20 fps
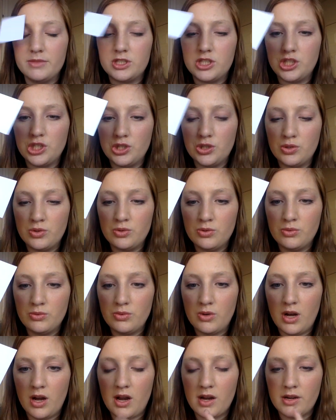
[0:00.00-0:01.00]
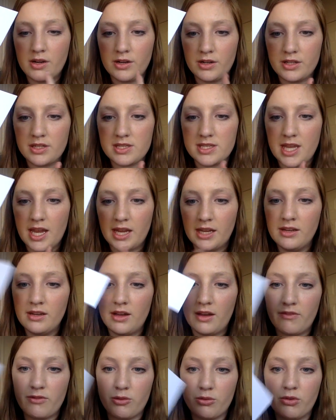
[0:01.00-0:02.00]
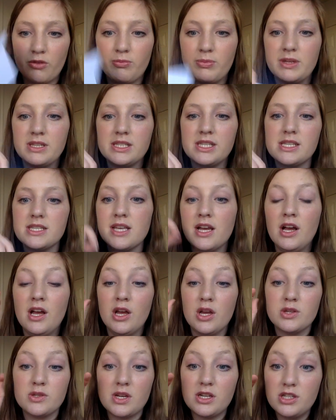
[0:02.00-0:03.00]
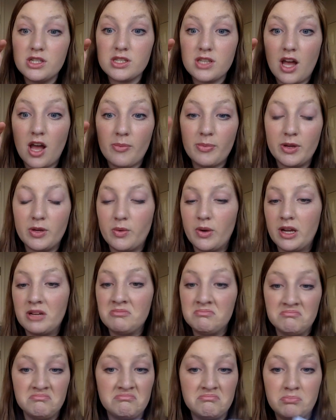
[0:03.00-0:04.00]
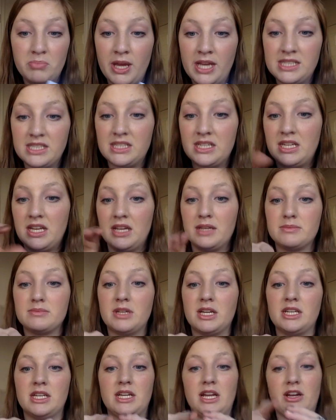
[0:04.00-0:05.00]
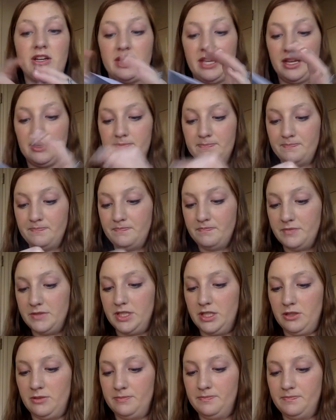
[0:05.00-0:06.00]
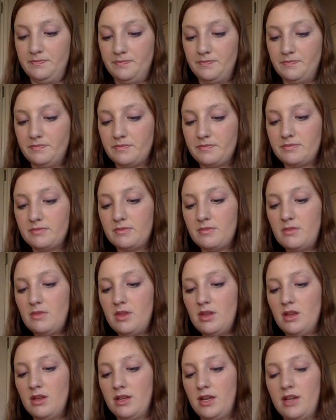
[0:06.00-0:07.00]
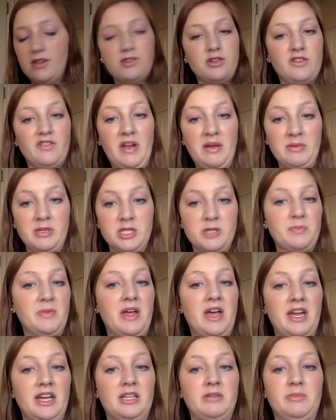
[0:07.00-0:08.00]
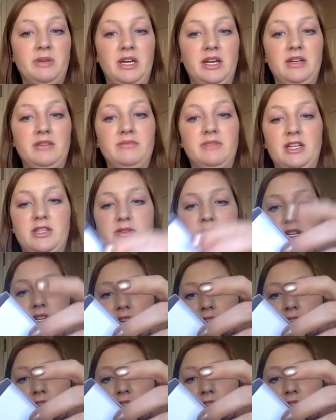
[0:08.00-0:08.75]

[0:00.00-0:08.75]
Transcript: 2 on her design of the roof pieces. So I just copied one, pasted it, cut it out again. So, not sure if I'm just blind, but that's what I